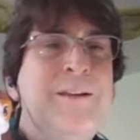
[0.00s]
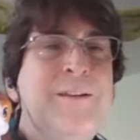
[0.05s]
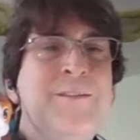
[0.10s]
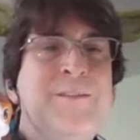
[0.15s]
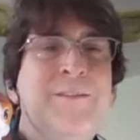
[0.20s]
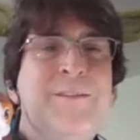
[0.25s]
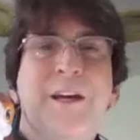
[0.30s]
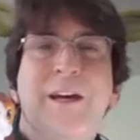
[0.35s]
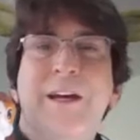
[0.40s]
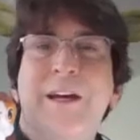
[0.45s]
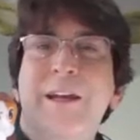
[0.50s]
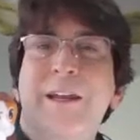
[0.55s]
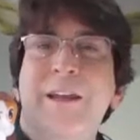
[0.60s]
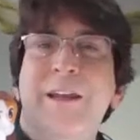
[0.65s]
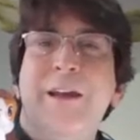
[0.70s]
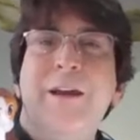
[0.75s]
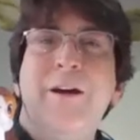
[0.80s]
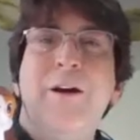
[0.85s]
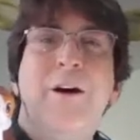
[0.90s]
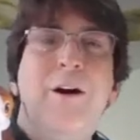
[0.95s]
inside,
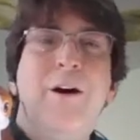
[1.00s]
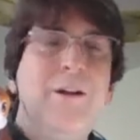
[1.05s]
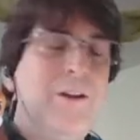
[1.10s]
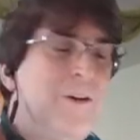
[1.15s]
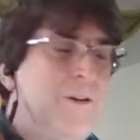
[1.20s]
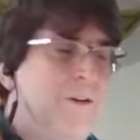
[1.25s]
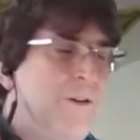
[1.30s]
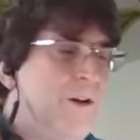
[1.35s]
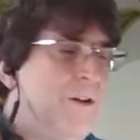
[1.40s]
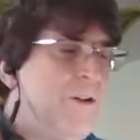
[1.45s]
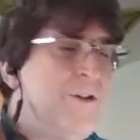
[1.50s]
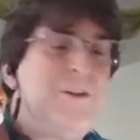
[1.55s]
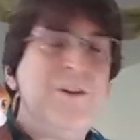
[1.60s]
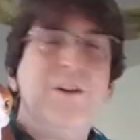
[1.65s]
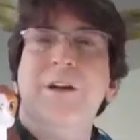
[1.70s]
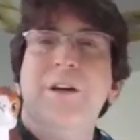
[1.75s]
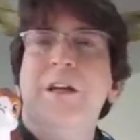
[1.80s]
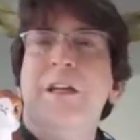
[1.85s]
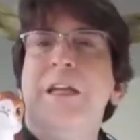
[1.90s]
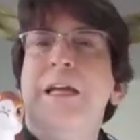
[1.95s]
like a holocron
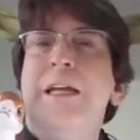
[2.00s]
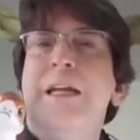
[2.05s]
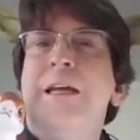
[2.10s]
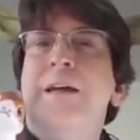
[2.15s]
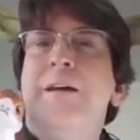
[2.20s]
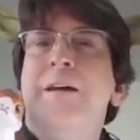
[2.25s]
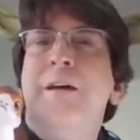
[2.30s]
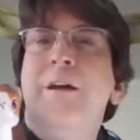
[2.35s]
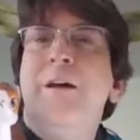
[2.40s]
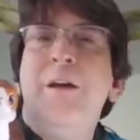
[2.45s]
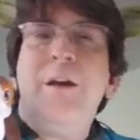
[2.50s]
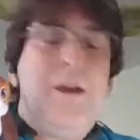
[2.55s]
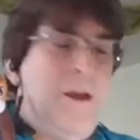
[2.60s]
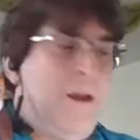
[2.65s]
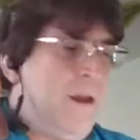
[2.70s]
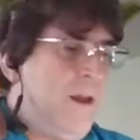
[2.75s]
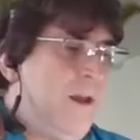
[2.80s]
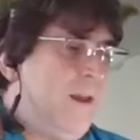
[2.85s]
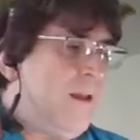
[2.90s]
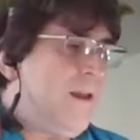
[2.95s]
should.
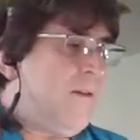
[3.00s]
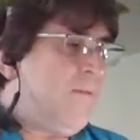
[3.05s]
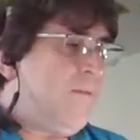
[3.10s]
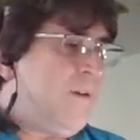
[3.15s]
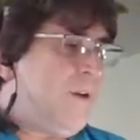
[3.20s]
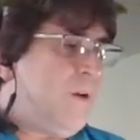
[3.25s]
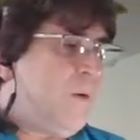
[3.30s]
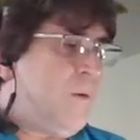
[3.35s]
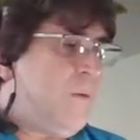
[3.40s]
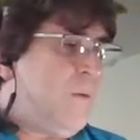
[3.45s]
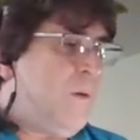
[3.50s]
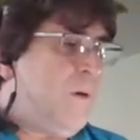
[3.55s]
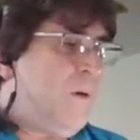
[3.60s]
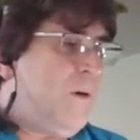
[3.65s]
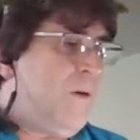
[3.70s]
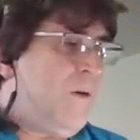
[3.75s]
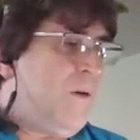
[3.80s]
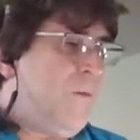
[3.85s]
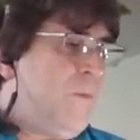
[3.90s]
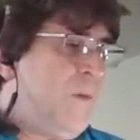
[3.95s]
If you
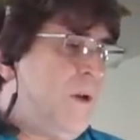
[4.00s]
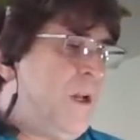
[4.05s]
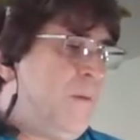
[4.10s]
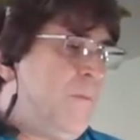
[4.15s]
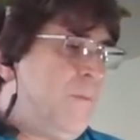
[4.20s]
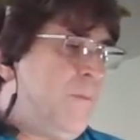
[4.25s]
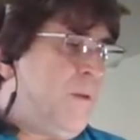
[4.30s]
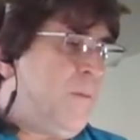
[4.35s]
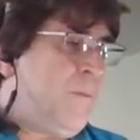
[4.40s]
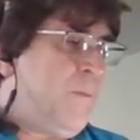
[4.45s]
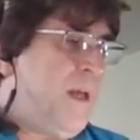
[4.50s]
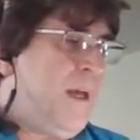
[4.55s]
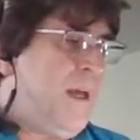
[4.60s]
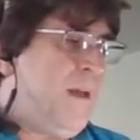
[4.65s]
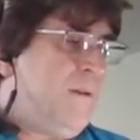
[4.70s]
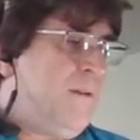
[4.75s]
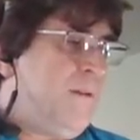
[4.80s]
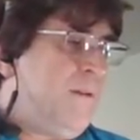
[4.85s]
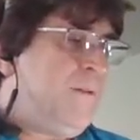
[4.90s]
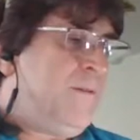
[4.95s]
open up the
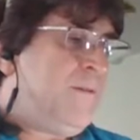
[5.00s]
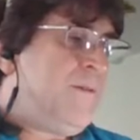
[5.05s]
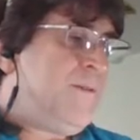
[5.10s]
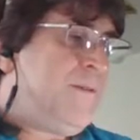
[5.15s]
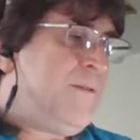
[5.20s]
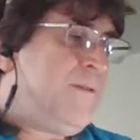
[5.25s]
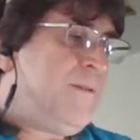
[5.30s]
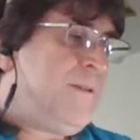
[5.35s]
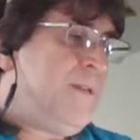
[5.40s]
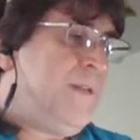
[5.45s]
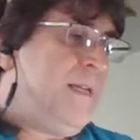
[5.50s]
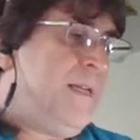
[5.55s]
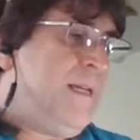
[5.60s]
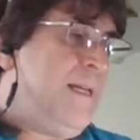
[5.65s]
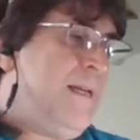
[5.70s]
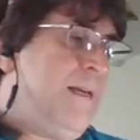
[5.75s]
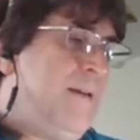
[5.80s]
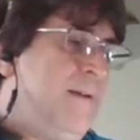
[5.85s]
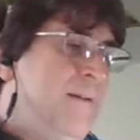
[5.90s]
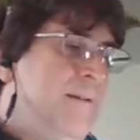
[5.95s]
panels
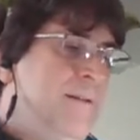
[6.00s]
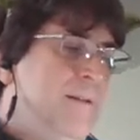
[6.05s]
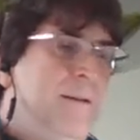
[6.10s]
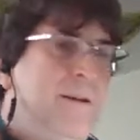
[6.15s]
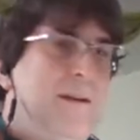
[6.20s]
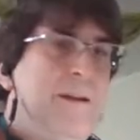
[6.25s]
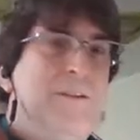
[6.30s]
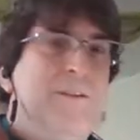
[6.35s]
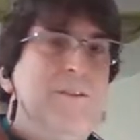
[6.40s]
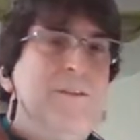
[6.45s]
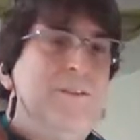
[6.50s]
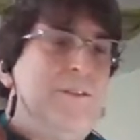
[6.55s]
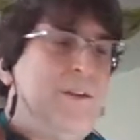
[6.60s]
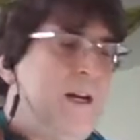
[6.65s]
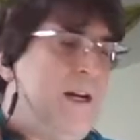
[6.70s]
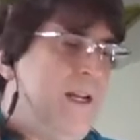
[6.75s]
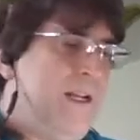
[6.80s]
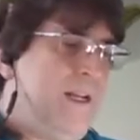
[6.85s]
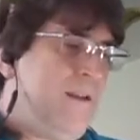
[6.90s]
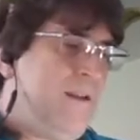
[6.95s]

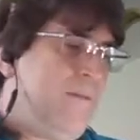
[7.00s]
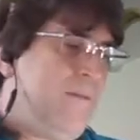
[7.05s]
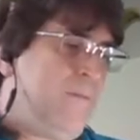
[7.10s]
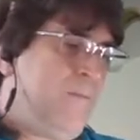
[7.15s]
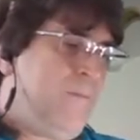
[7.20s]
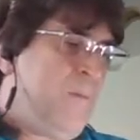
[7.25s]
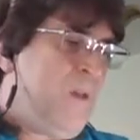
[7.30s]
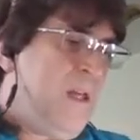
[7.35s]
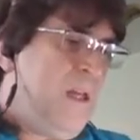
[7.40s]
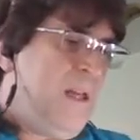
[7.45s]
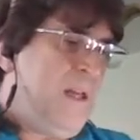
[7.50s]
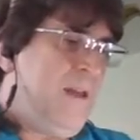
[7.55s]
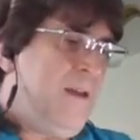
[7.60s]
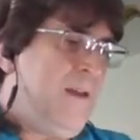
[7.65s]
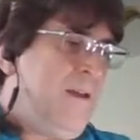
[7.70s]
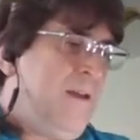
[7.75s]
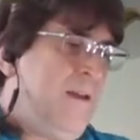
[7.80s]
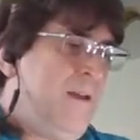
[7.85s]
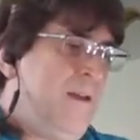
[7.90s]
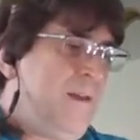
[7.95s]
inside it,
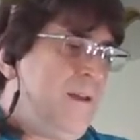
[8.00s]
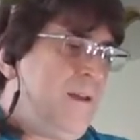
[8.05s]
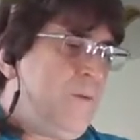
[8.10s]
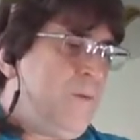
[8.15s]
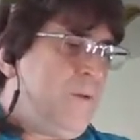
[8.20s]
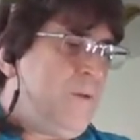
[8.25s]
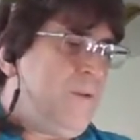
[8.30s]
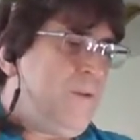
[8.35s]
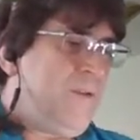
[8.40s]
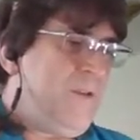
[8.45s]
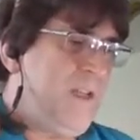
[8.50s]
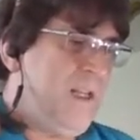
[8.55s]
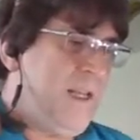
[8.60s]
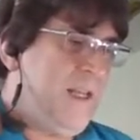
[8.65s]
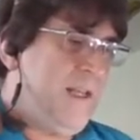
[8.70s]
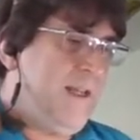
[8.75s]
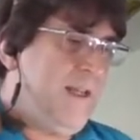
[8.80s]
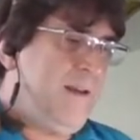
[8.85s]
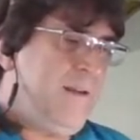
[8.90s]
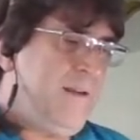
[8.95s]
you will
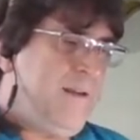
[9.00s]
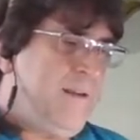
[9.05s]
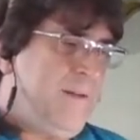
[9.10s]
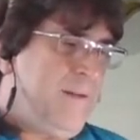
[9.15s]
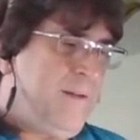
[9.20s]
see